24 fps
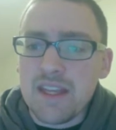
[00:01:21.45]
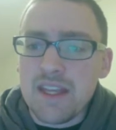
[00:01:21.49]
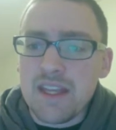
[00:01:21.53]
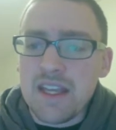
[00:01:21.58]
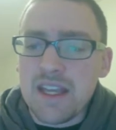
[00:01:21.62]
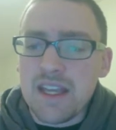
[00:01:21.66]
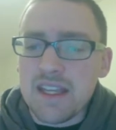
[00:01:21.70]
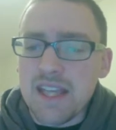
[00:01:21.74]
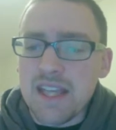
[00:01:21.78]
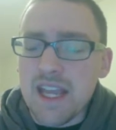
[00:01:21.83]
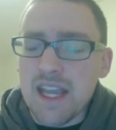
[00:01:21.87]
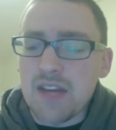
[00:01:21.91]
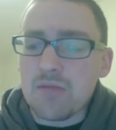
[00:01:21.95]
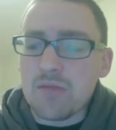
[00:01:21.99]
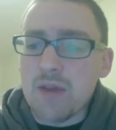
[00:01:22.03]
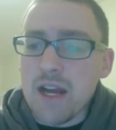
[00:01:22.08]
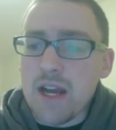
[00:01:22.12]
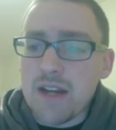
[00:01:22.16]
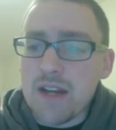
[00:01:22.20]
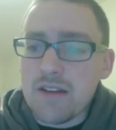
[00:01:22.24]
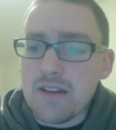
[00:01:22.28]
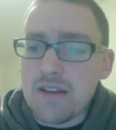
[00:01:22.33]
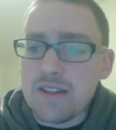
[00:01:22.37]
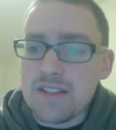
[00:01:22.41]
It gained
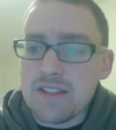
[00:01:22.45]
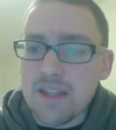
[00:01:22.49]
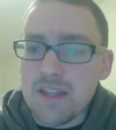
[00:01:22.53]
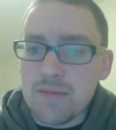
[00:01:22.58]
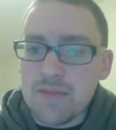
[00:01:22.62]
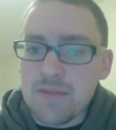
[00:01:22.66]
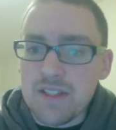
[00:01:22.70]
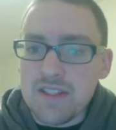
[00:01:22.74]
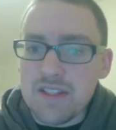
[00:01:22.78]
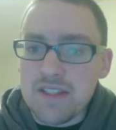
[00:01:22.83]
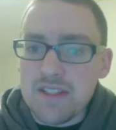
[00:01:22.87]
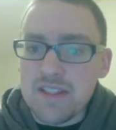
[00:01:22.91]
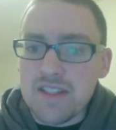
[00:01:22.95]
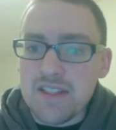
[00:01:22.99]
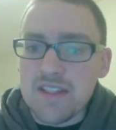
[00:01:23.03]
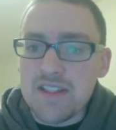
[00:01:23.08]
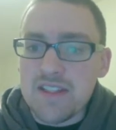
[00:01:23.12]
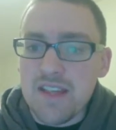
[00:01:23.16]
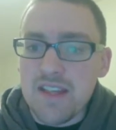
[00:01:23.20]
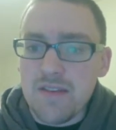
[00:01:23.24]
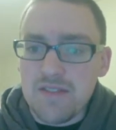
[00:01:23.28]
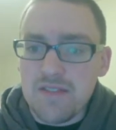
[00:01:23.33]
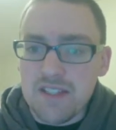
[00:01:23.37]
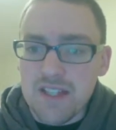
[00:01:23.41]
wider acceptance in the
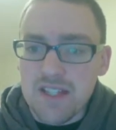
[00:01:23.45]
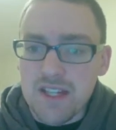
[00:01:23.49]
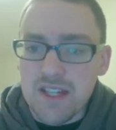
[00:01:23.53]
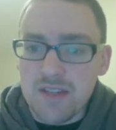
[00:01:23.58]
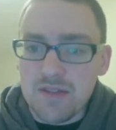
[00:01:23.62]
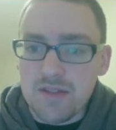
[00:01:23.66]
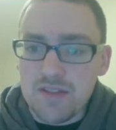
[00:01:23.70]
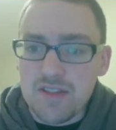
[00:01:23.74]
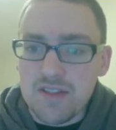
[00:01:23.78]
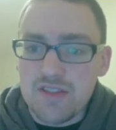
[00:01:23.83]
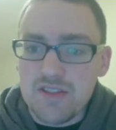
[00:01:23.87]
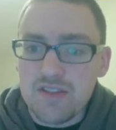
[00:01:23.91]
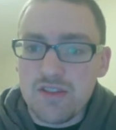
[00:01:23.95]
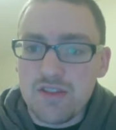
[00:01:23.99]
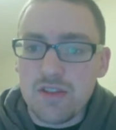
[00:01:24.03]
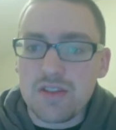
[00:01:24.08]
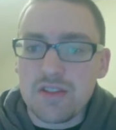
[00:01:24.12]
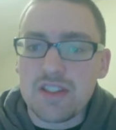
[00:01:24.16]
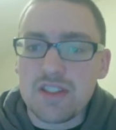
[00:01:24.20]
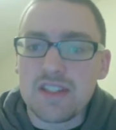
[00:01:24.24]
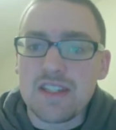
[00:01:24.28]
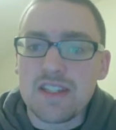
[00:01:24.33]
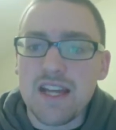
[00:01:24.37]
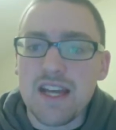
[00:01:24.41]
1700s, though it
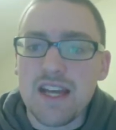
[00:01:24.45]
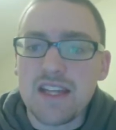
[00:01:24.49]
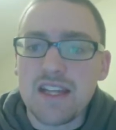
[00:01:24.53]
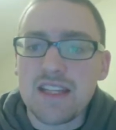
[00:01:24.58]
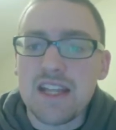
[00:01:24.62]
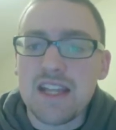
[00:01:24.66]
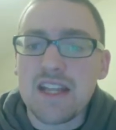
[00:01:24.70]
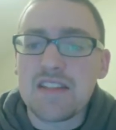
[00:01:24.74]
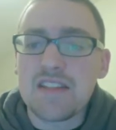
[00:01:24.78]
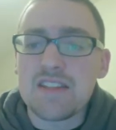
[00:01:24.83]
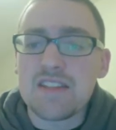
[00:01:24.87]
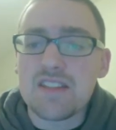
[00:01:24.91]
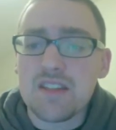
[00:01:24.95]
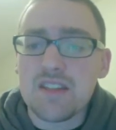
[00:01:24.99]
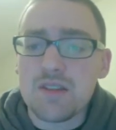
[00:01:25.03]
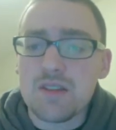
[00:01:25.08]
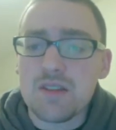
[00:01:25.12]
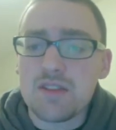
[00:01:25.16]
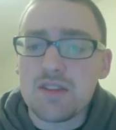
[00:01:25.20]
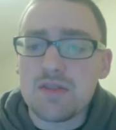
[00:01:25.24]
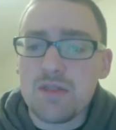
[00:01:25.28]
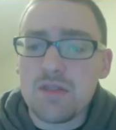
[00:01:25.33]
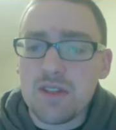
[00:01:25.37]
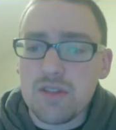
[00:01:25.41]
did not gain
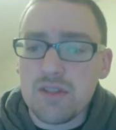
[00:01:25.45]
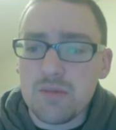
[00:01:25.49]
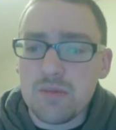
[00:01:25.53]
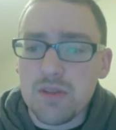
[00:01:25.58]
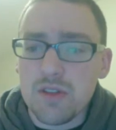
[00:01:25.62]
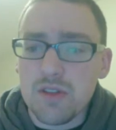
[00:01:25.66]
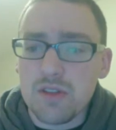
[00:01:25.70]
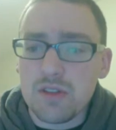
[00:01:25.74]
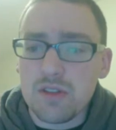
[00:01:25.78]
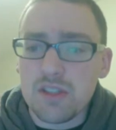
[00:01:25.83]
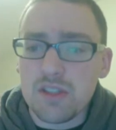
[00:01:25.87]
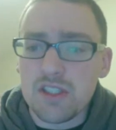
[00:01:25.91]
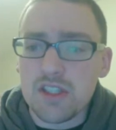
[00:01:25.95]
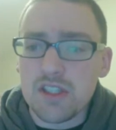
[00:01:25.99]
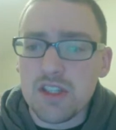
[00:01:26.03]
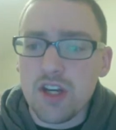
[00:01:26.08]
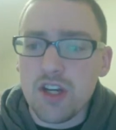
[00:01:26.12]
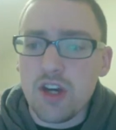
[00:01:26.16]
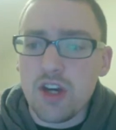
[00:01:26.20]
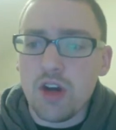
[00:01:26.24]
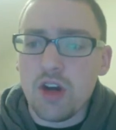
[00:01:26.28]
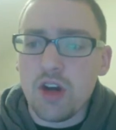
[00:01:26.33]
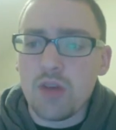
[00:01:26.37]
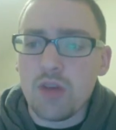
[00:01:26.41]
serious credibility
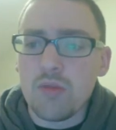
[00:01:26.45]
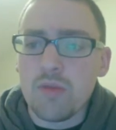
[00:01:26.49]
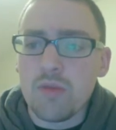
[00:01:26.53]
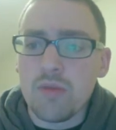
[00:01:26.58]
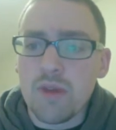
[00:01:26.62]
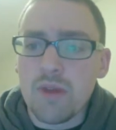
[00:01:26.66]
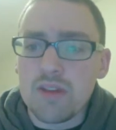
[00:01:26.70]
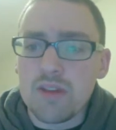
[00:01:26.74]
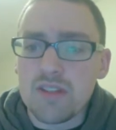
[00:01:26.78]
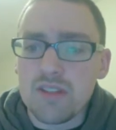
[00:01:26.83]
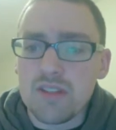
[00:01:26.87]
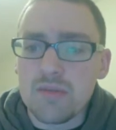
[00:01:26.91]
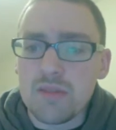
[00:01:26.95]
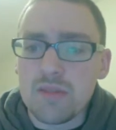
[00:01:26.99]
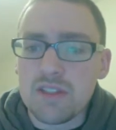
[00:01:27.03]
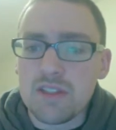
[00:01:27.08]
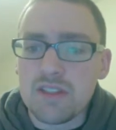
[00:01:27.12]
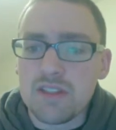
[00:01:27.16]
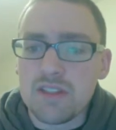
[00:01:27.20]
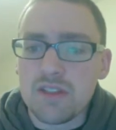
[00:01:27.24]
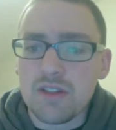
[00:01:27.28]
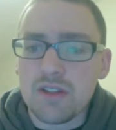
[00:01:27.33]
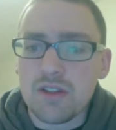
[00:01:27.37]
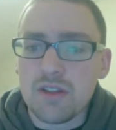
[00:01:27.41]
or momentum
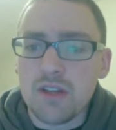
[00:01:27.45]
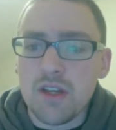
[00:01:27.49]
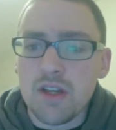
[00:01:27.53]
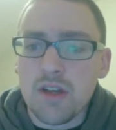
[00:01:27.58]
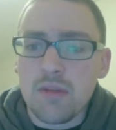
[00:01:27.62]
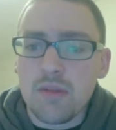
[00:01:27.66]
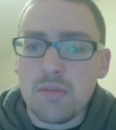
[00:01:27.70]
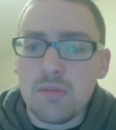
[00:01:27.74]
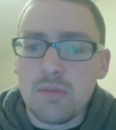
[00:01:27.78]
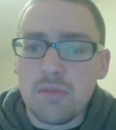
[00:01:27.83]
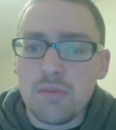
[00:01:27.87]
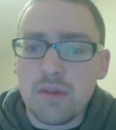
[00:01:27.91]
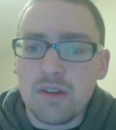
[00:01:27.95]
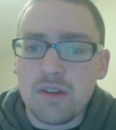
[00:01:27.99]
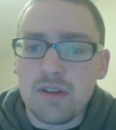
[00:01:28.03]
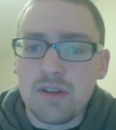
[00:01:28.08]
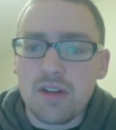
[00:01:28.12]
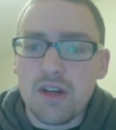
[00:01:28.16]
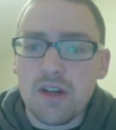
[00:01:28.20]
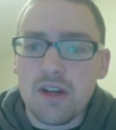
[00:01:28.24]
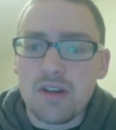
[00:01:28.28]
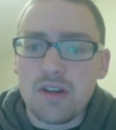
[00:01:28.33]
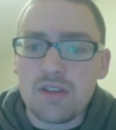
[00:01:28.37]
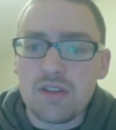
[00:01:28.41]
until
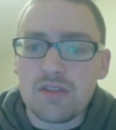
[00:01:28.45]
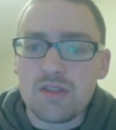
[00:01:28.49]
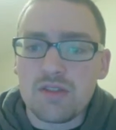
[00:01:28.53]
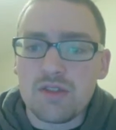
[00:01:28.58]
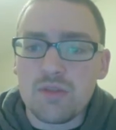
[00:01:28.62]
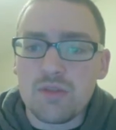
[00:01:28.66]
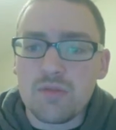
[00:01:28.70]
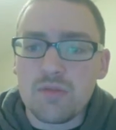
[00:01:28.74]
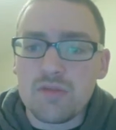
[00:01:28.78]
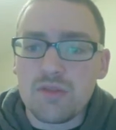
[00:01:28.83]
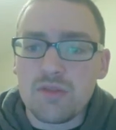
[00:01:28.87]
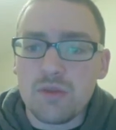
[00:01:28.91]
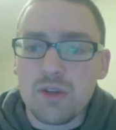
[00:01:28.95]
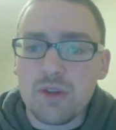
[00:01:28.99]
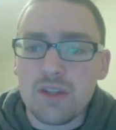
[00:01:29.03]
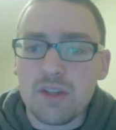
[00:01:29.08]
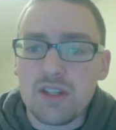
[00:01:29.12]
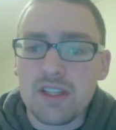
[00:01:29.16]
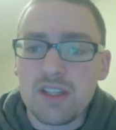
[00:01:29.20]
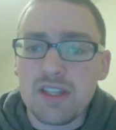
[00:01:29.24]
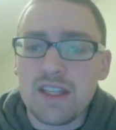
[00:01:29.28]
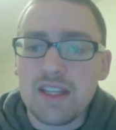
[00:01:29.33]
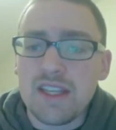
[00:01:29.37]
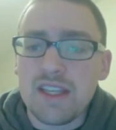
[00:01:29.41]
Bernhard Doom's
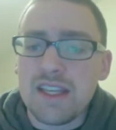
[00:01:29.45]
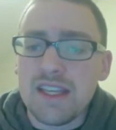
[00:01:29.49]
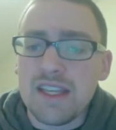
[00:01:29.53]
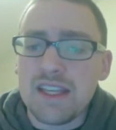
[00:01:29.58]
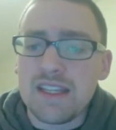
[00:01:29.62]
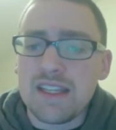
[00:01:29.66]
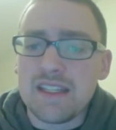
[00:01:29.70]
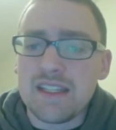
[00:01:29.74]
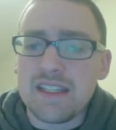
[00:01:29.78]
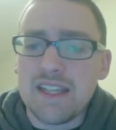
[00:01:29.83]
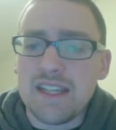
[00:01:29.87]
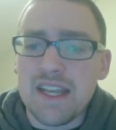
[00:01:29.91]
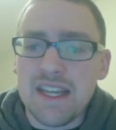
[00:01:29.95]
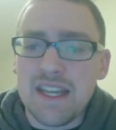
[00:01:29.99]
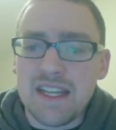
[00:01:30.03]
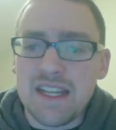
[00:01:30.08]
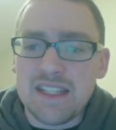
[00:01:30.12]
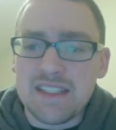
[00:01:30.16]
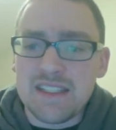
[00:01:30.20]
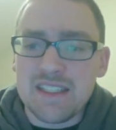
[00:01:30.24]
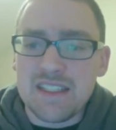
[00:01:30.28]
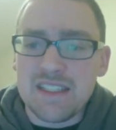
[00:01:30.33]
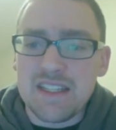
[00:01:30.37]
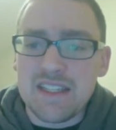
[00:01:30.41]
work in
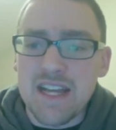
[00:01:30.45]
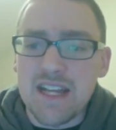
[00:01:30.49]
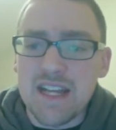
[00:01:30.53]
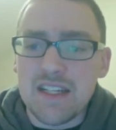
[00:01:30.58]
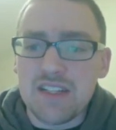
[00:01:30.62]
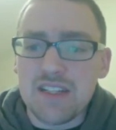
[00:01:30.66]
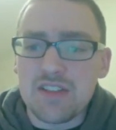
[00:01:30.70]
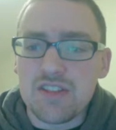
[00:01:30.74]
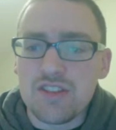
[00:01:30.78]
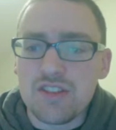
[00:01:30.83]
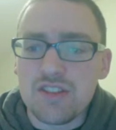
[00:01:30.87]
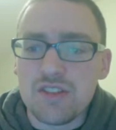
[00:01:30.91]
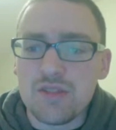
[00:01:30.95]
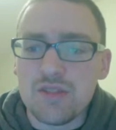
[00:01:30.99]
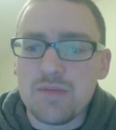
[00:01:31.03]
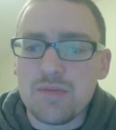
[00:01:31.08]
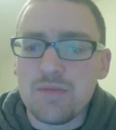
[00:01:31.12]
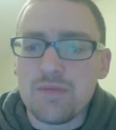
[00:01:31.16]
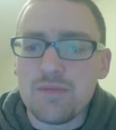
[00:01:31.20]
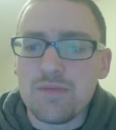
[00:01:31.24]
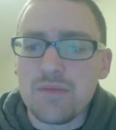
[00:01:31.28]
1892.